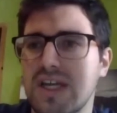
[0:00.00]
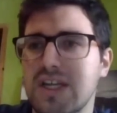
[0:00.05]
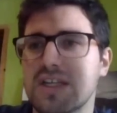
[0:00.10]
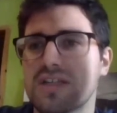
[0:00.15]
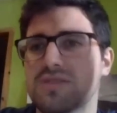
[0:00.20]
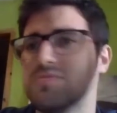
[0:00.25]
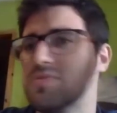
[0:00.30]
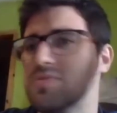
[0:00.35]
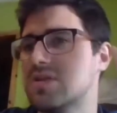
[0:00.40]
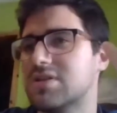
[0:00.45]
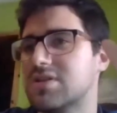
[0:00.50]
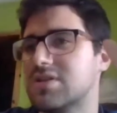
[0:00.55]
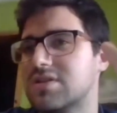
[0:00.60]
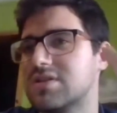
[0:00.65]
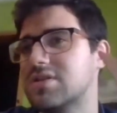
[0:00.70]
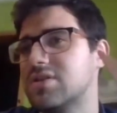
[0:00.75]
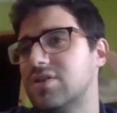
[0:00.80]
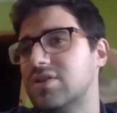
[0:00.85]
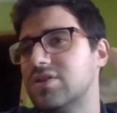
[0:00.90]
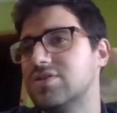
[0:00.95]
but is
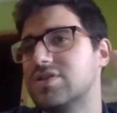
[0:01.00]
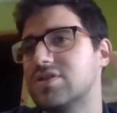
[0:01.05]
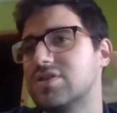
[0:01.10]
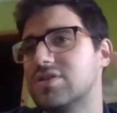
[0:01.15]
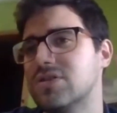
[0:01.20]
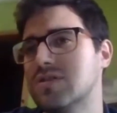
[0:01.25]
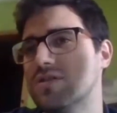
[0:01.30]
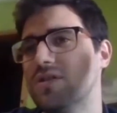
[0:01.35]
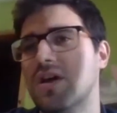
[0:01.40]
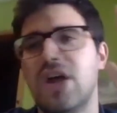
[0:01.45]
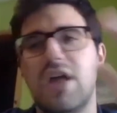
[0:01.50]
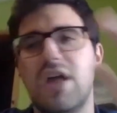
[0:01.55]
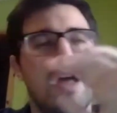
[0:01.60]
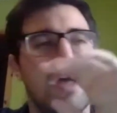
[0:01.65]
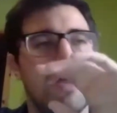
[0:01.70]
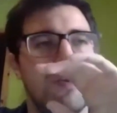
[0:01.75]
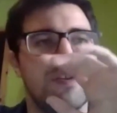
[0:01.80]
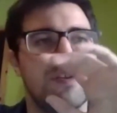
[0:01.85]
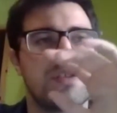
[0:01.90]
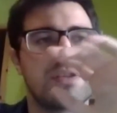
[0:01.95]
also
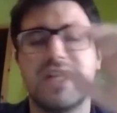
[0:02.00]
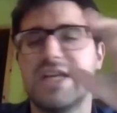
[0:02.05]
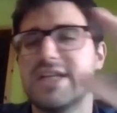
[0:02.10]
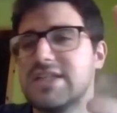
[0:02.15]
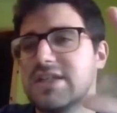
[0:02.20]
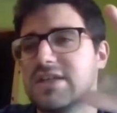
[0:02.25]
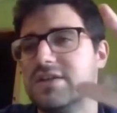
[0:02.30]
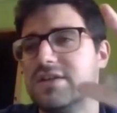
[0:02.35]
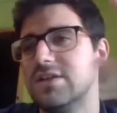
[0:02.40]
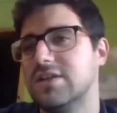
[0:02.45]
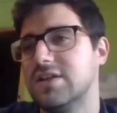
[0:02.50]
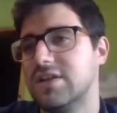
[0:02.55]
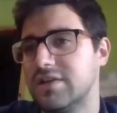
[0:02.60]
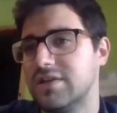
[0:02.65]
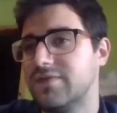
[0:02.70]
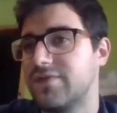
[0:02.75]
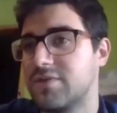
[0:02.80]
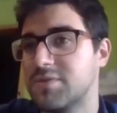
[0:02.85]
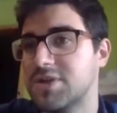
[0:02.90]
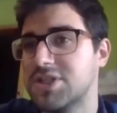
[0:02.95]
not classical in
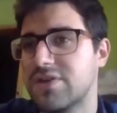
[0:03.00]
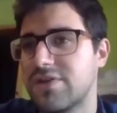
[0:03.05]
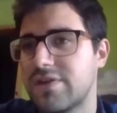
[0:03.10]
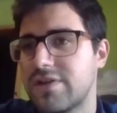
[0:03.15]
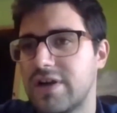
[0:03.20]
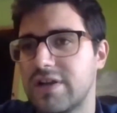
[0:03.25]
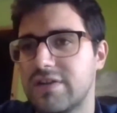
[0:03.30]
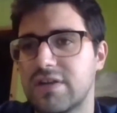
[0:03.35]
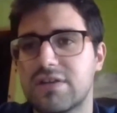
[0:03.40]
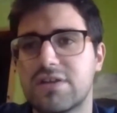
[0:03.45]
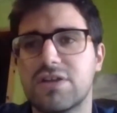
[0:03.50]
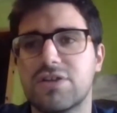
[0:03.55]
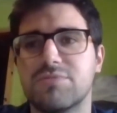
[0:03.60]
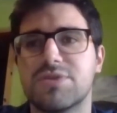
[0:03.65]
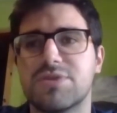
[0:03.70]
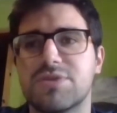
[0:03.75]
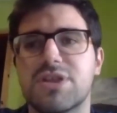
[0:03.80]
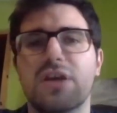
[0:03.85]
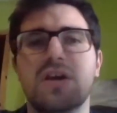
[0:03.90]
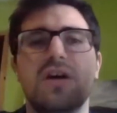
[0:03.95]
information theoretic
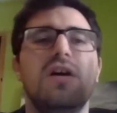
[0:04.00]
terms.